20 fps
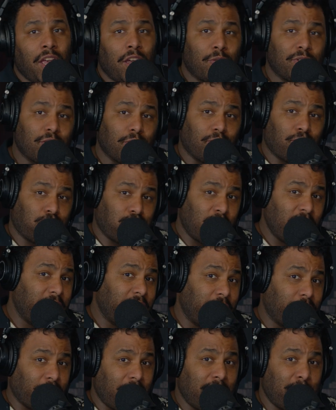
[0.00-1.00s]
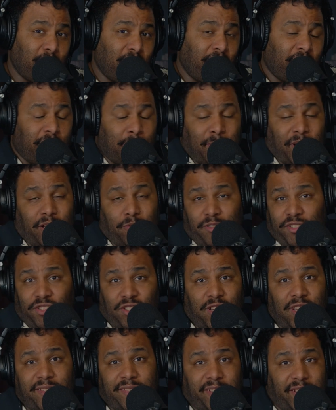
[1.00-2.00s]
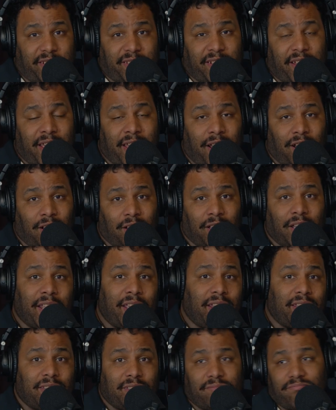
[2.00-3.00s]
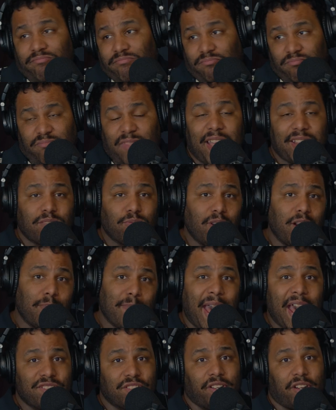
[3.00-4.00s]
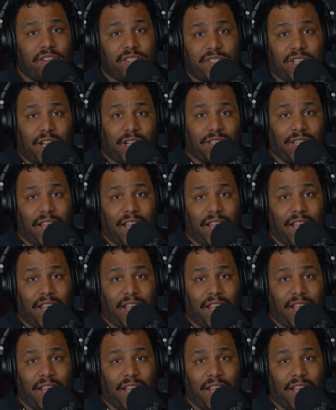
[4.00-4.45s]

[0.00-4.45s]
was a really great movie, but it was cheesy as hell, and that's what Imaginary is kind of